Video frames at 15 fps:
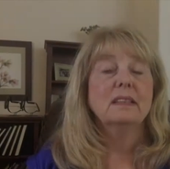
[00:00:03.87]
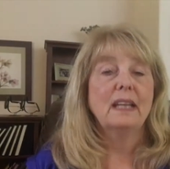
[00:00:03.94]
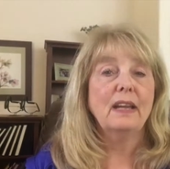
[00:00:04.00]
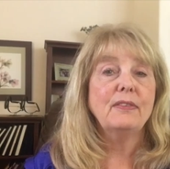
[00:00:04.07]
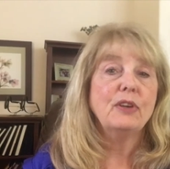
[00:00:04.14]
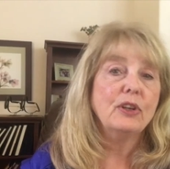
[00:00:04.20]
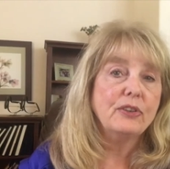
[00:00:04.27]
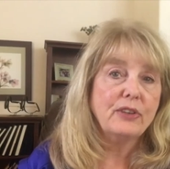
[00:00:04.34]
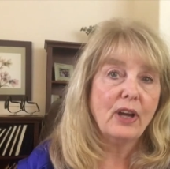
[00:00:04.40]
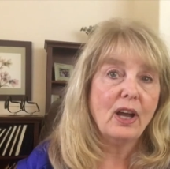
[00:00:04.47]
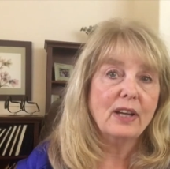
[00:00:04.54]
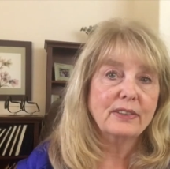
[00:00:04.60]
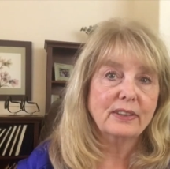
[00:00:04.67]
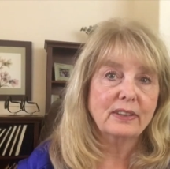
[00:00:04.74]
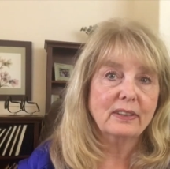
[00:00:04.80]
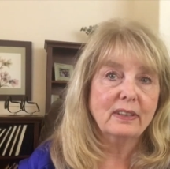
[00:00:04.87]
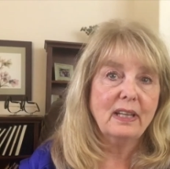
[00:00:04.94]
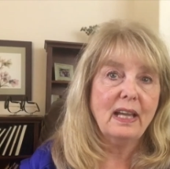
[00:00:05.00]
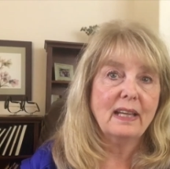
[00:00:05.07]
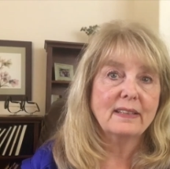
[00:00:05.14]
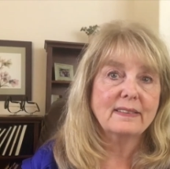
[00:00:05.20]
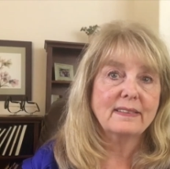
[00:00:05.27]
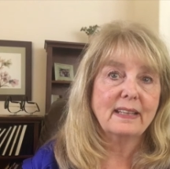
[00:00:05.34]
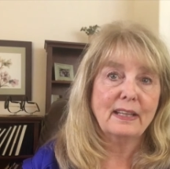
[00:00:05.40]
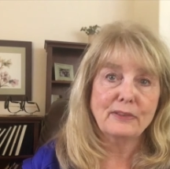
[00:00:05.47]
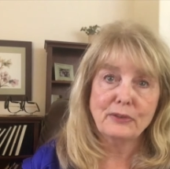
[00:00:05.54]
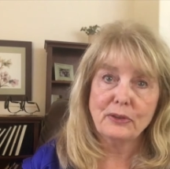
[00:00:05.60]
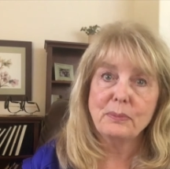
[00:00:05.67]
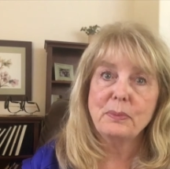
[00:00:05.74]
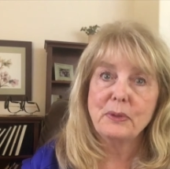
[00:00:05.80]
If your daughter has
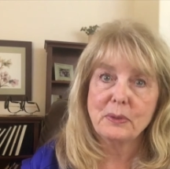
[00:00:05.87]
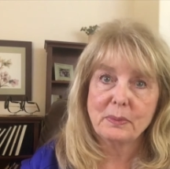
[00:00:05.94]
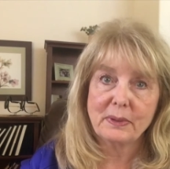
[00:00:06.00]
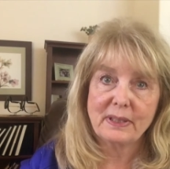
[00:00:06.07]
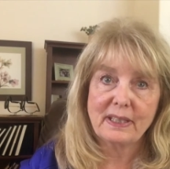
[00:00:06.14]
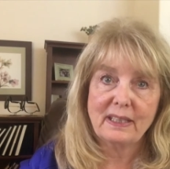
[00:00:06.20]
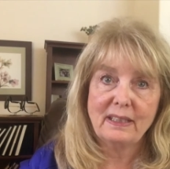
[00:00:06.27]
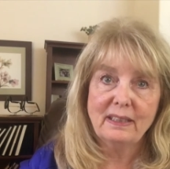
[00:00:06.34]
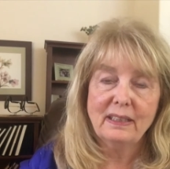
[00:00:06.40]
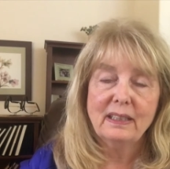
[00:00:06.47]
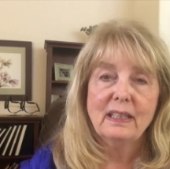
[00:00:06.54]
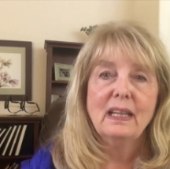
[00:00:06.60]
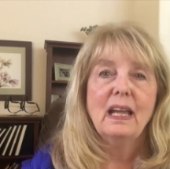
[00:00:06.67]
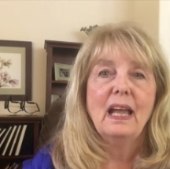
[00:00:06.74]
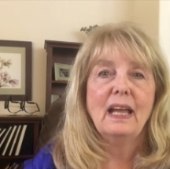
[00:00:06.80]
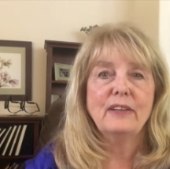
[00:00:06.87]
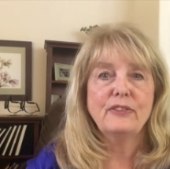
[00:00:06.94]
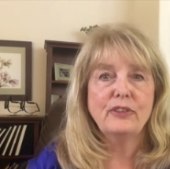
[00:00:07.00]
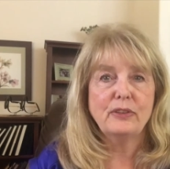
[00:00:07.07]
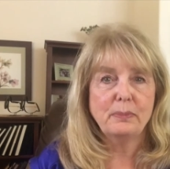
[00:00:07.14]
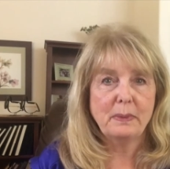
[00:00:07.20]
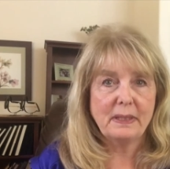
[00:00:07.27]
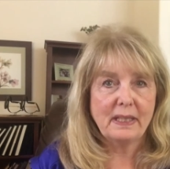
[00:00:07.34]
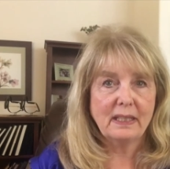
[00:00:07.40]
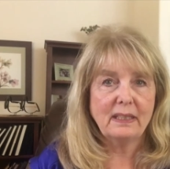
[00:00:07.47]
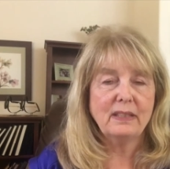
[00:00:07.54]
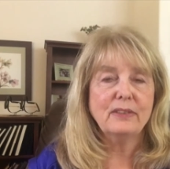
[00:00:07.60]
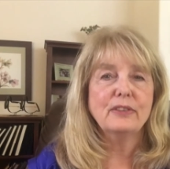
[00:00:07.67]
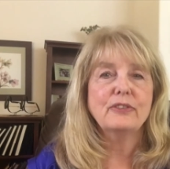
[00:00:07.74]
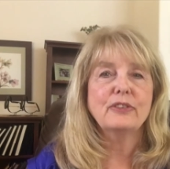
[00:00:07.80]
entered puberty and she's
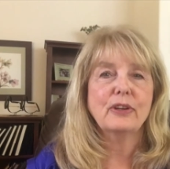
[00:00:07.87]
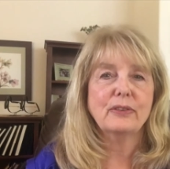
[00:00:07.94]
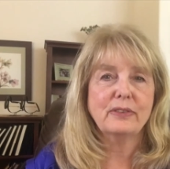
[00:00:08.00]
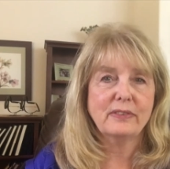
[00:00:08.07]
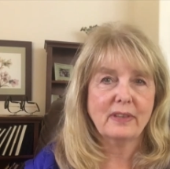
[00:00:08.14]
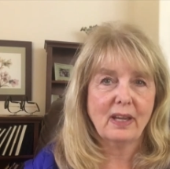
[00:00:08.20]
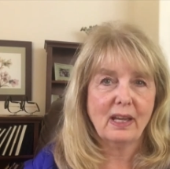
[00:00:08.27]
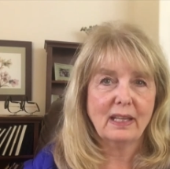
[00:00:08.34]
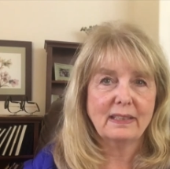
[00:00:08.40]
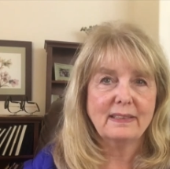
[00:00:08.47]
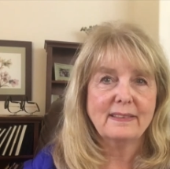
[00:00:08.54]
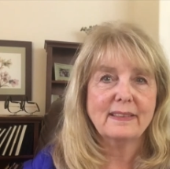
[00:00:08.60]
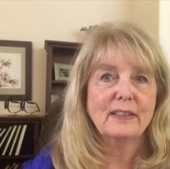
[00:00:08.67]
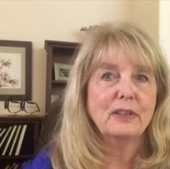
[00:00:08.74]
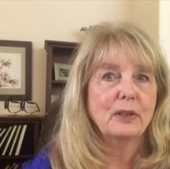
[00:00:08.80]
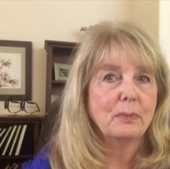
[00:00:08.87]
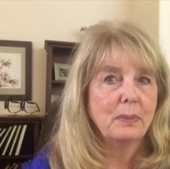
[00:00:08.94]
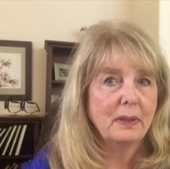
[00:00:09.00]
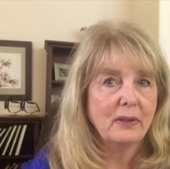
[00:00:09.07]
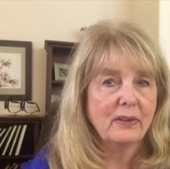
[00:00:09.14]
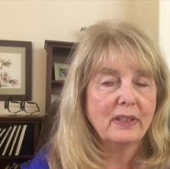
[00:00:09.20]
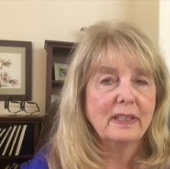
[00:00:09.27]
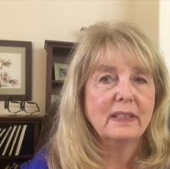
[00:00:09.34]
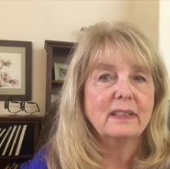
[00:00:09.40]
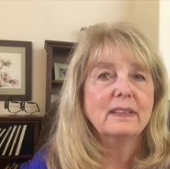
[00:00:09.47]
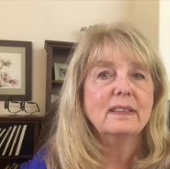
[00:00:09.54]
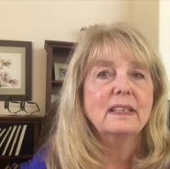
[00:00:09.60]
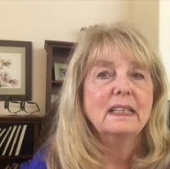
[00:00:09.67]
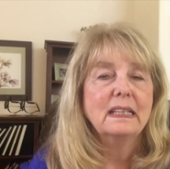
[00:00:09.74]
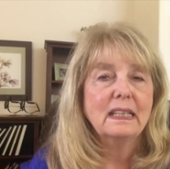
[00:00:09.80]
beginning to show signs that her
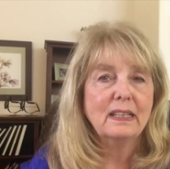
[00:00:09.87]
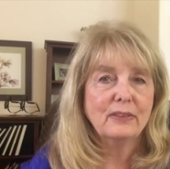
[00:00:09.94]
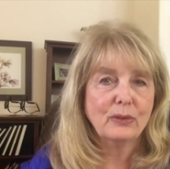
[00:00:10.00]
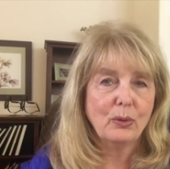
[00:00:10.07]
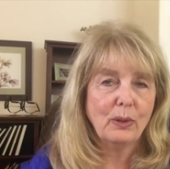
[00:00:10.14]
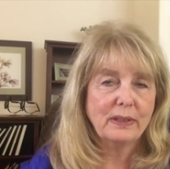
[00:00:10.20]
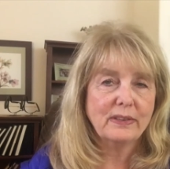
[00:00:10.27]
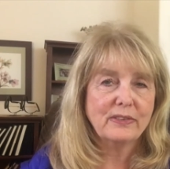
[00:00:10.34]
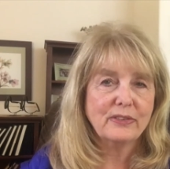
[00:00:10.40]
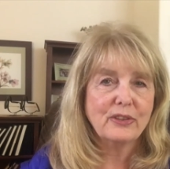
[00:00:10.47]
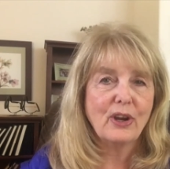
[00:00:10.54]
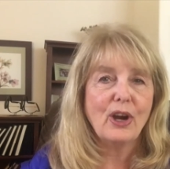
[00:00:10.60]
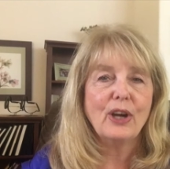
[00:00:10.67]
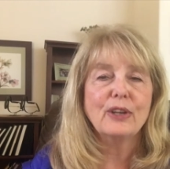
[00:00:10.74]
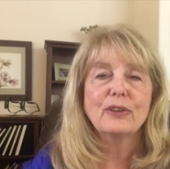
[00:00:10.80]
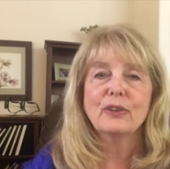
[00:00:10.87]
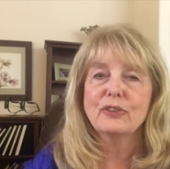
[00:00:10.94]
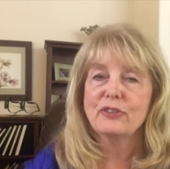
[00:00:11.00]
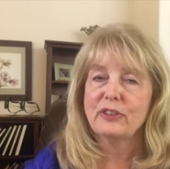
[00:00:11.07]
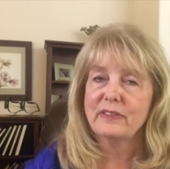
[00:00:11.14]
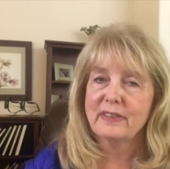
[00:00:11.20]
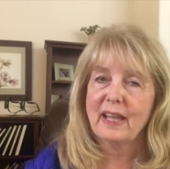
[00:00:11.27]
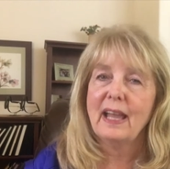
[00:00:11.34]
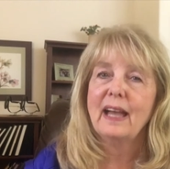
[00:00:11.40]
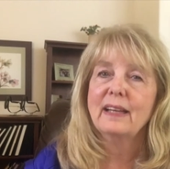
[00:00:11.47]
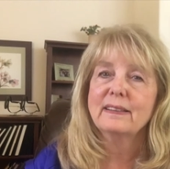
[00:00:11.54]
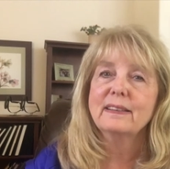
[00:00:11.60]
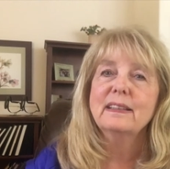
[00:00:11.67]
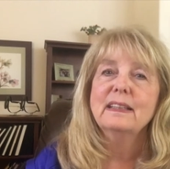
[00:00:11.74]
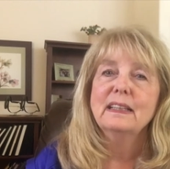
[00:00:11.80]
period is going to start or she's had
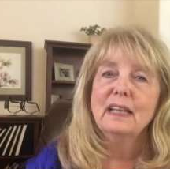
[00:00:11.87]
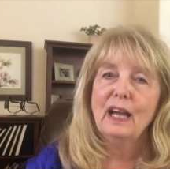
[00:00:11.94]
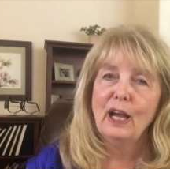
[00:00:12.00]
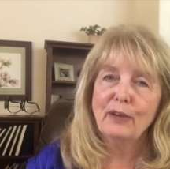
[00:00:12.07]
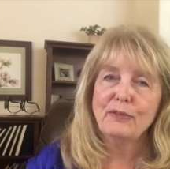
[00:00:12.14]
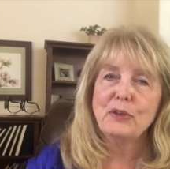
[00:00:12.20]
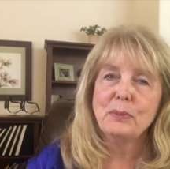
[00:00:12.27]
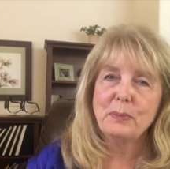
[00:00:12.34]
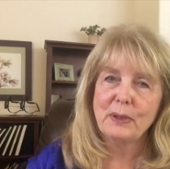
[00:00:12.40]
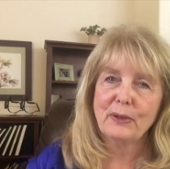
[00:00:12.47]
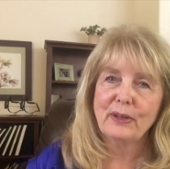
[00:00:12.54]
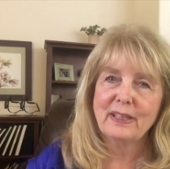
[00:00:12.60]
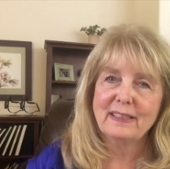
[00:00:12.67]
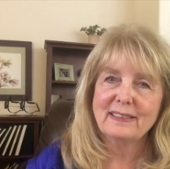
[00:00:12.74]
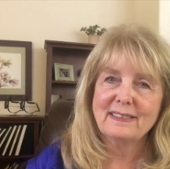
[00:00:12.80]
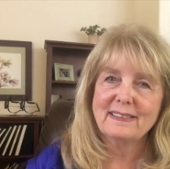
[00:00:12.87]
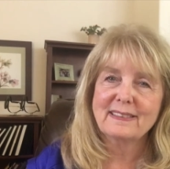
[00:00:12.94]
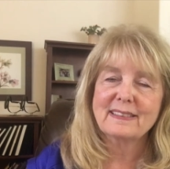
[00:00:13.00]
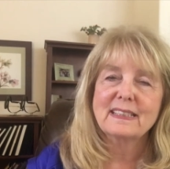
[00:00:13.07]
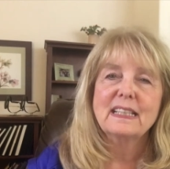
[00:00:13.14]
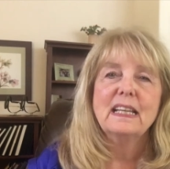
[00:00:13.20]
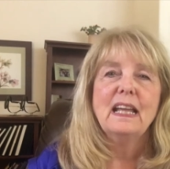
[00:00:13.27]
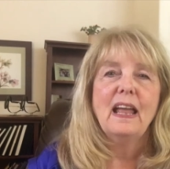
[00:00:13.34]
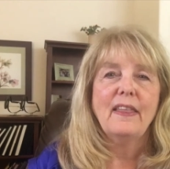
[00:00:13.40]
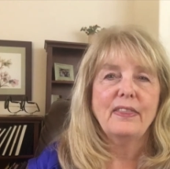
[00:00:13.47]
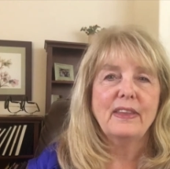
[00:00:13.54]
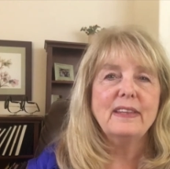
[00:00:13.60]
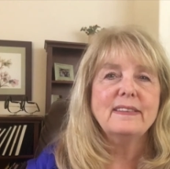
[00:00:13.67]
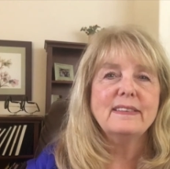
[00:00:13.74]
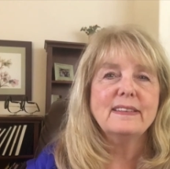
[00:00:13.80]
a few periods,
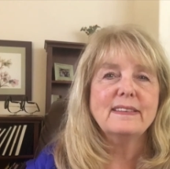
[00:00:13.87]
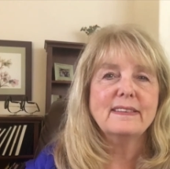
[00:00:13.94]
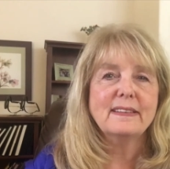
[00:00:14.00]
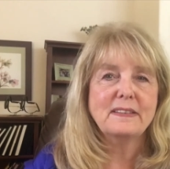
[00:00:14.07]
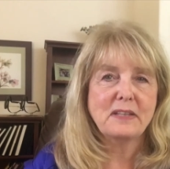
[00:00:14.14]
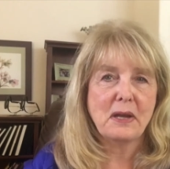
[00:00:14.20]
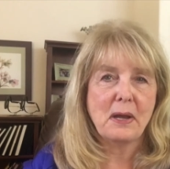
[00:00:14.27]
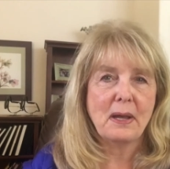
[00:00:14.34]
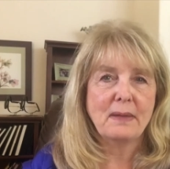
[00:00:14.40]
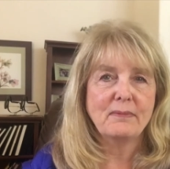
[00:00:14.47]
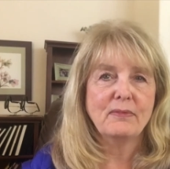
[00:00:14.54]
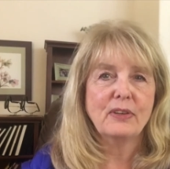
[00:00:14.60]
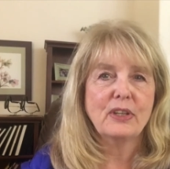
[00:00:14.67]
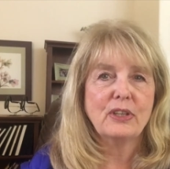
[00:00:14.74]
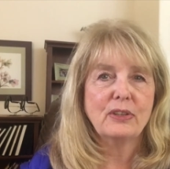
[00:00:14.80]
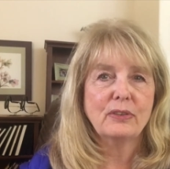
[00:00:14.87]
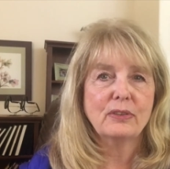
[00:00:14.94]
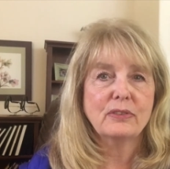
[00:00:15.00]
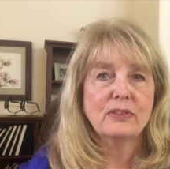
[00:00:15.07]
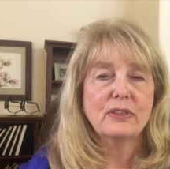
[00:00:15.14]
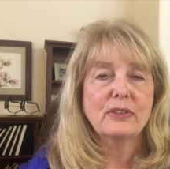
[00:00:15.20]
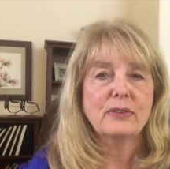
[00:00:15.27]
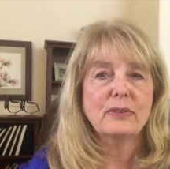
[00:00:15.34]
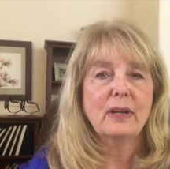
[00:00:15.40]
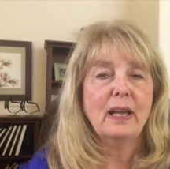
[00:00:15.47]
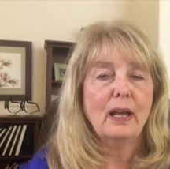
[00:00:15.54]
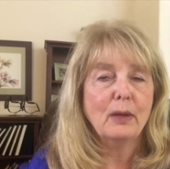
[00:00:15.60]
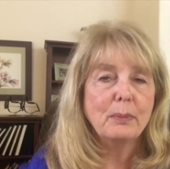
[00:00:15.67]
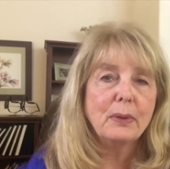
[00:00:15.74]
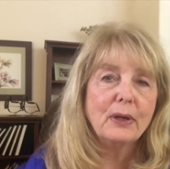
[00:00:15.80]
this is the time for you to
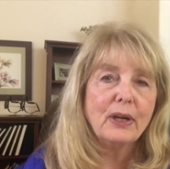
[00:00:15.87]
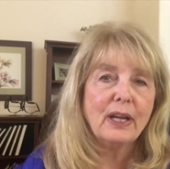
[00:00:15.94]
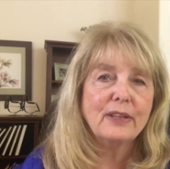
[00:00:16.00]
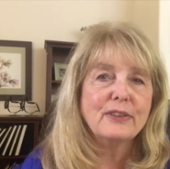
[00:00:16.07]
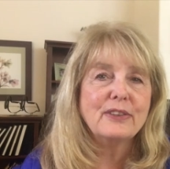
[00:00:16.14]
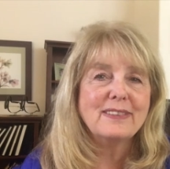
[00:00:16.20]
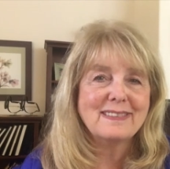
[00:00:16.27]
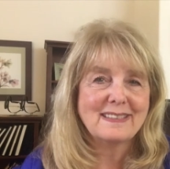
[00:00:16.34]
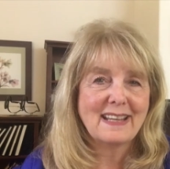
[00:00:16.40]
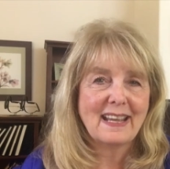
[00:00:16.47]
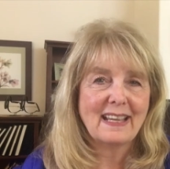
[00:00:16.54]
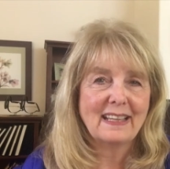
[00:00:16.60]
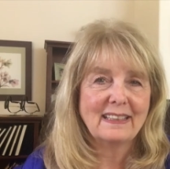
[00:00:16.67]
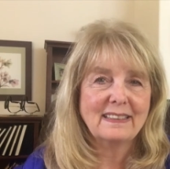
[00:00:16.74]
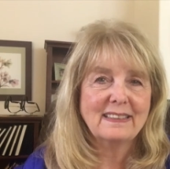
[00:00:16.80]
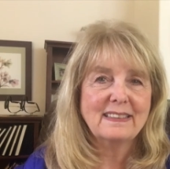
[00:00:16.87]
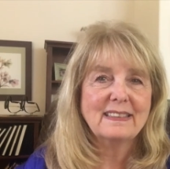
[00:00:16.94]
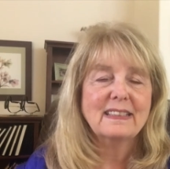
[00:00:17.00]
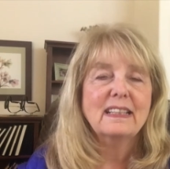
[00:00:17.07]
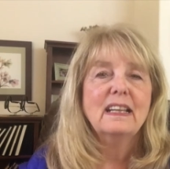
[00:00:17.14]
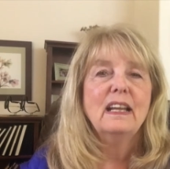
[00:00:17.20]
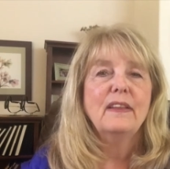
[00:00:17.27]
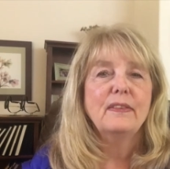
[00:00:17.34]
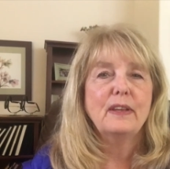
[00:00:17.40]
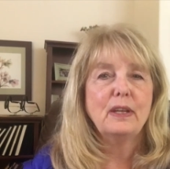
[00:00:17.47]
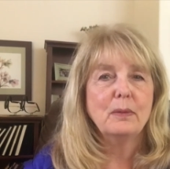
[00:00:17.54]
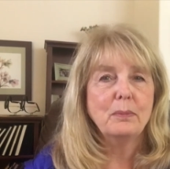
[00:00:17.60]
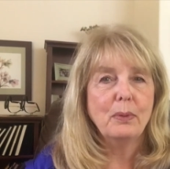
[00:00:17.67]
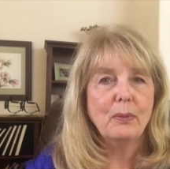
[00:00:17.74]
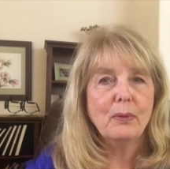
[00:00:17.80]
help her understand the
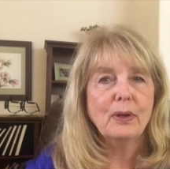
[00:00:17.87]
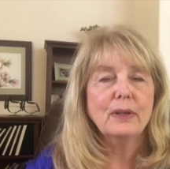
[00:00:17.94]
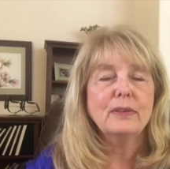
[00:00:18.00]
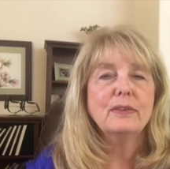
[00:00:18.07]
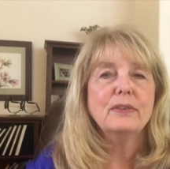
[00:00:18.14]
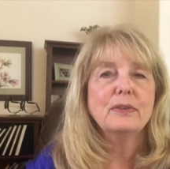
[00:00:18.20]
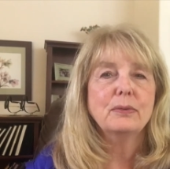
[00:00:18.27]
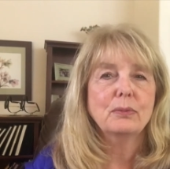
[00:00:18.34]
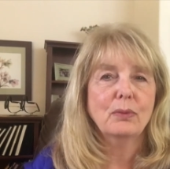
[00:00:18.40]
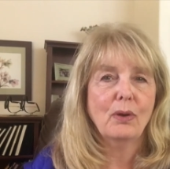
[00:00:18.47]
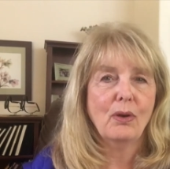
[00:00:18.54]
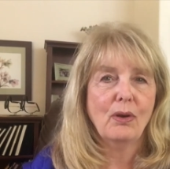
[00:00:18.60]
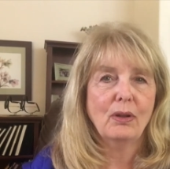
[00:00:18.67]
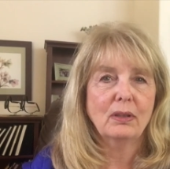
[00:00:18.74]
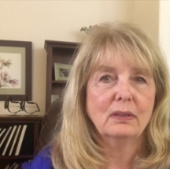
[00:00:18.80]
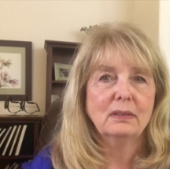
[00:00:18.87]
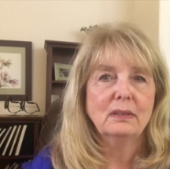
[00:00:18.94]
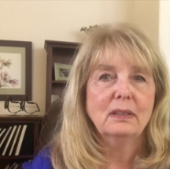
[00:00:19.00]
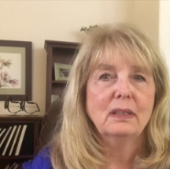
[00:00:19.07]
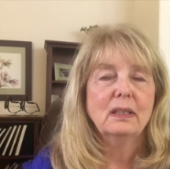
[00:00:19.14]
important role